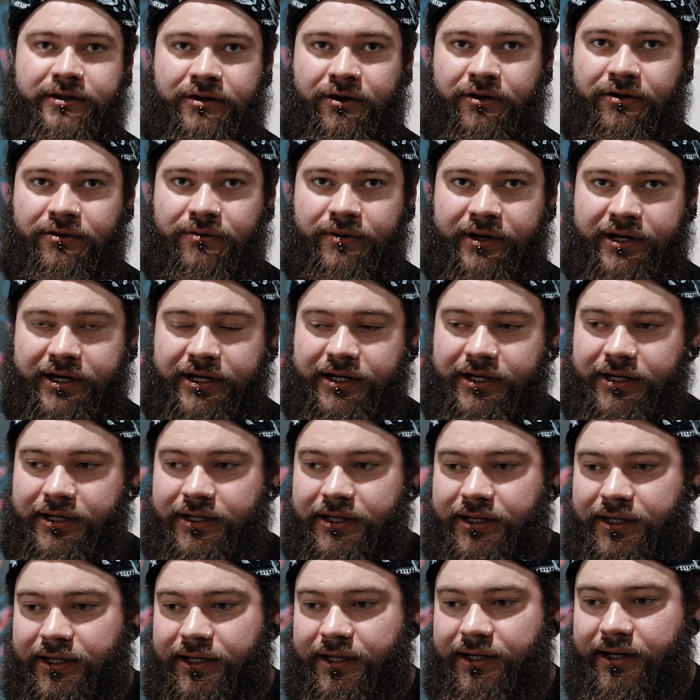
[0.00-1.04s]
whole way.
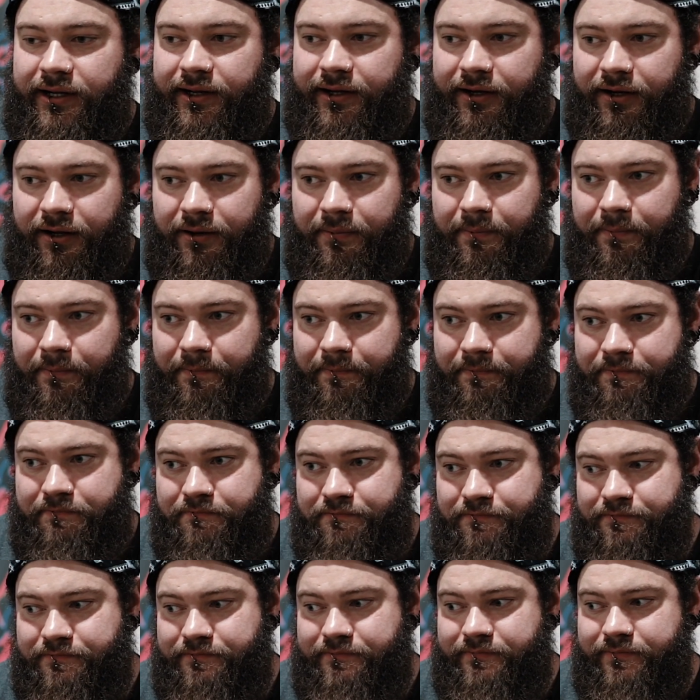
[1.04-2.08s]

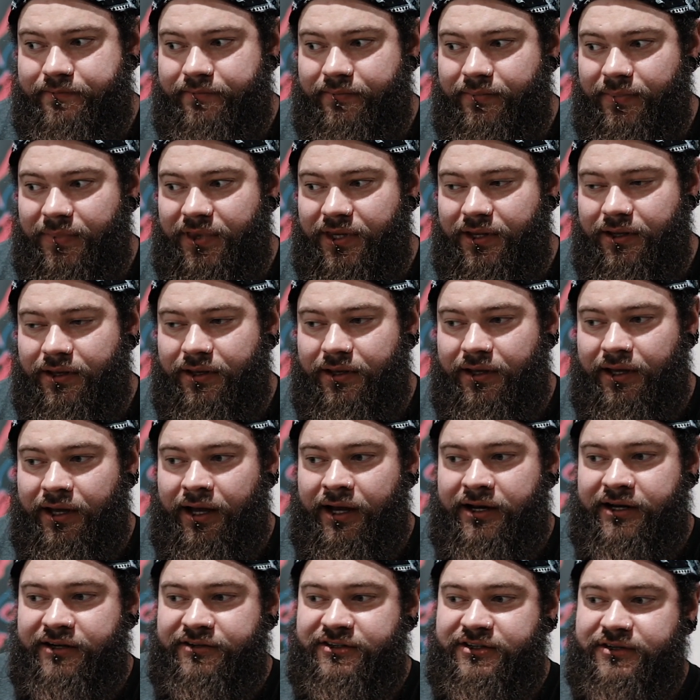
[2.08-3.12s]

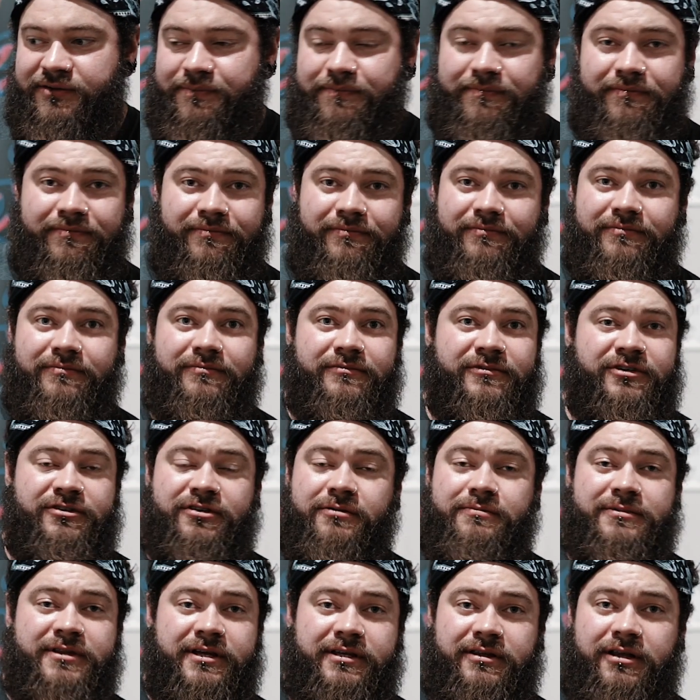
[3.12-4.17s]
And it's
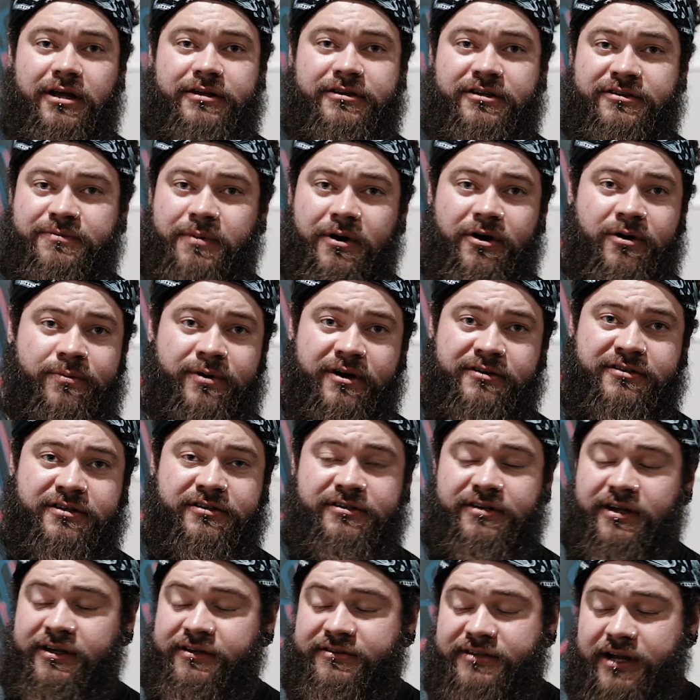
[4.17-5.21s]
something like the Spoto press
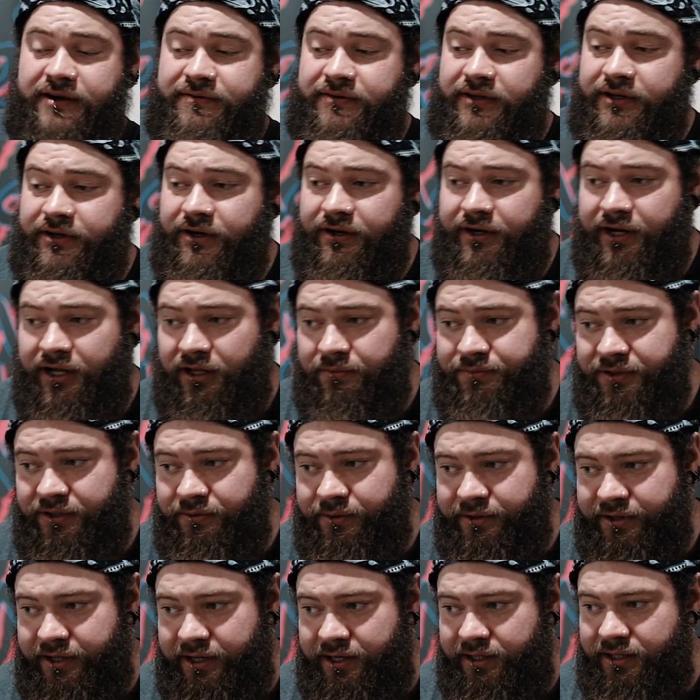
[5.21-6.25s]
is definitely going to help you
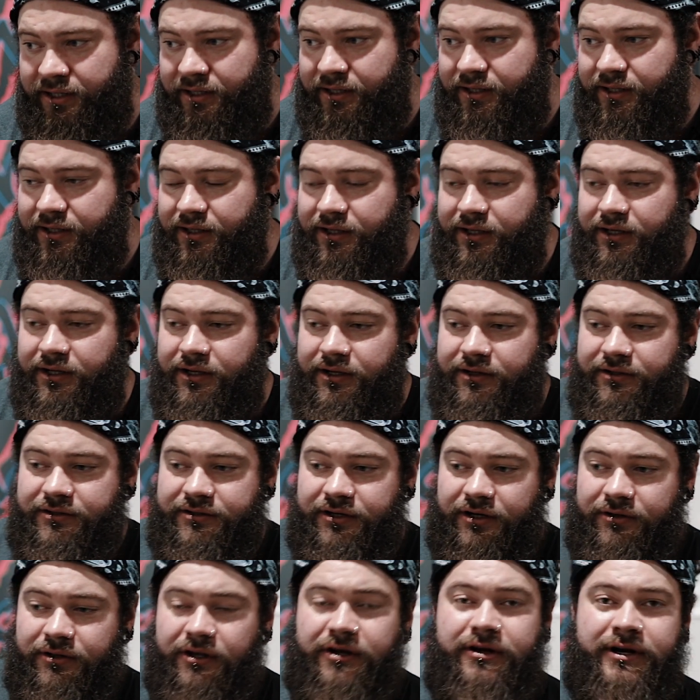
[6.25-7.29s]
with that.
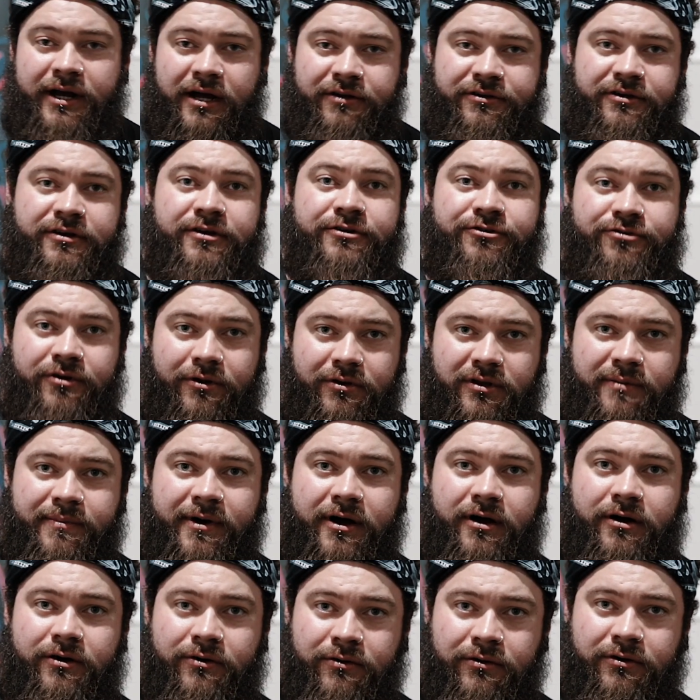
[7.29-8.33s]
So learn how to control the
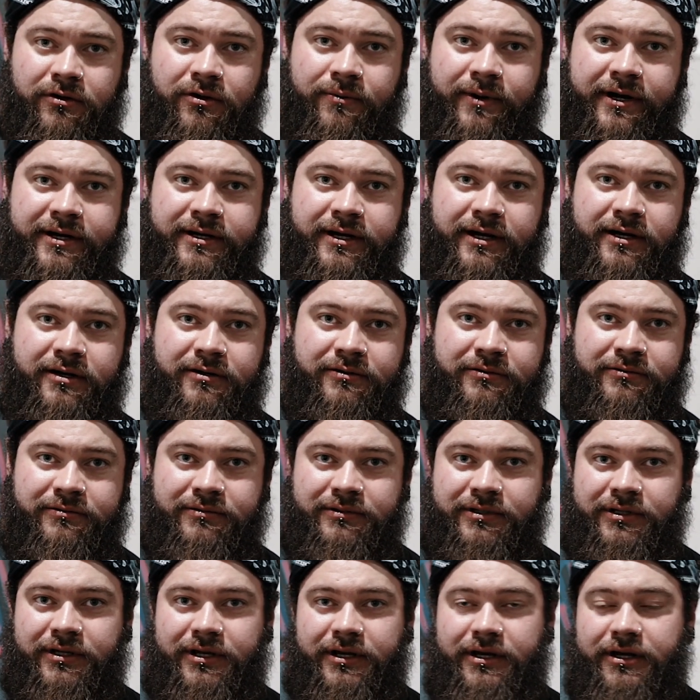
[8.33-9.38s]
bar all the way down.
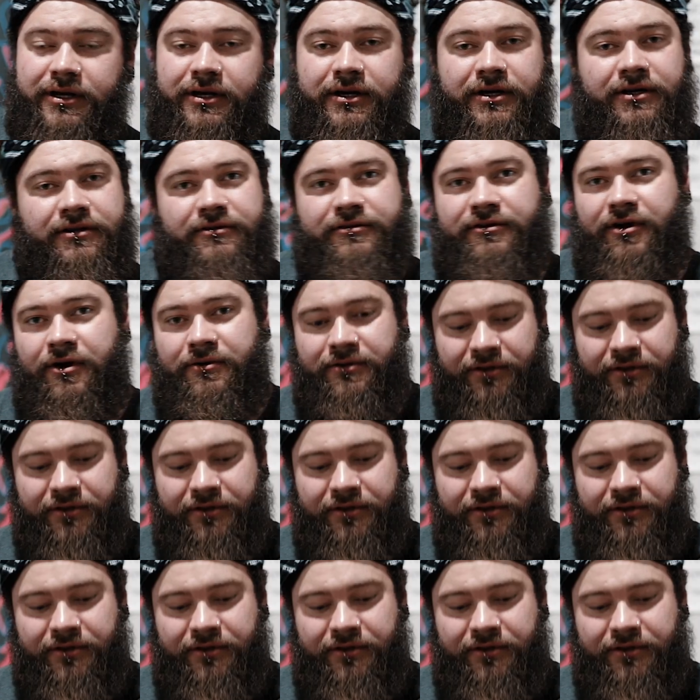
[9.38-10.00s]
Don't